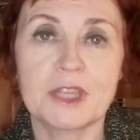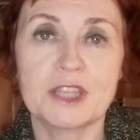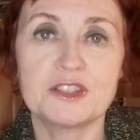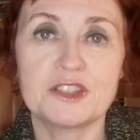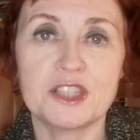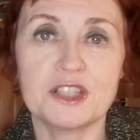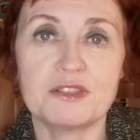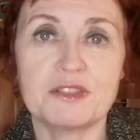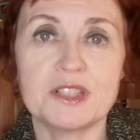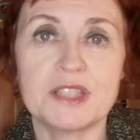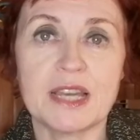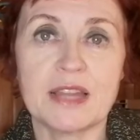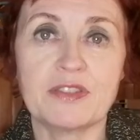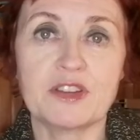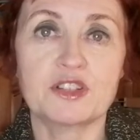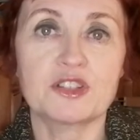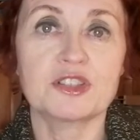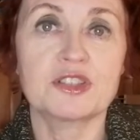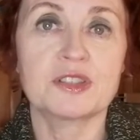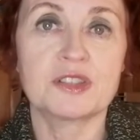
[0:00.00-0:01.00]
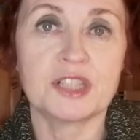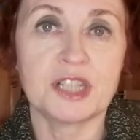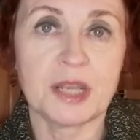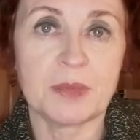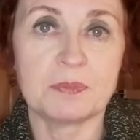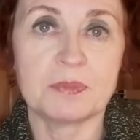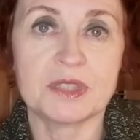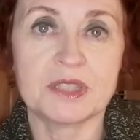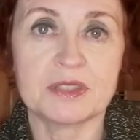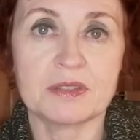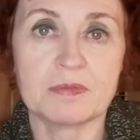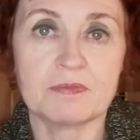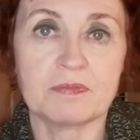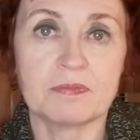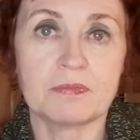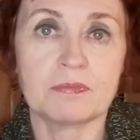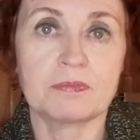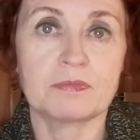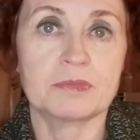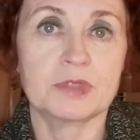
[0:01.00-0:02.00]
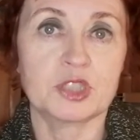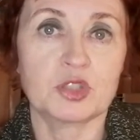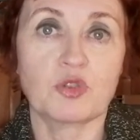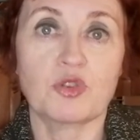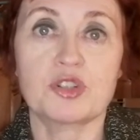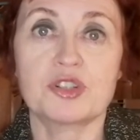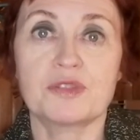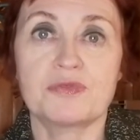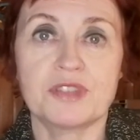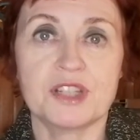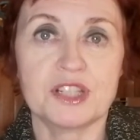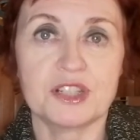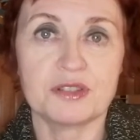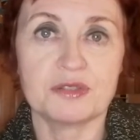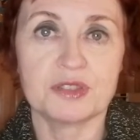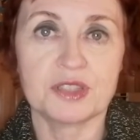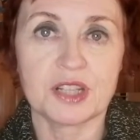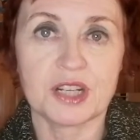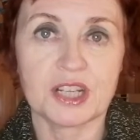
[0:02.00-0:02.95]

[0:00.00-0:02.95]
series. And they're just tips, shorter videos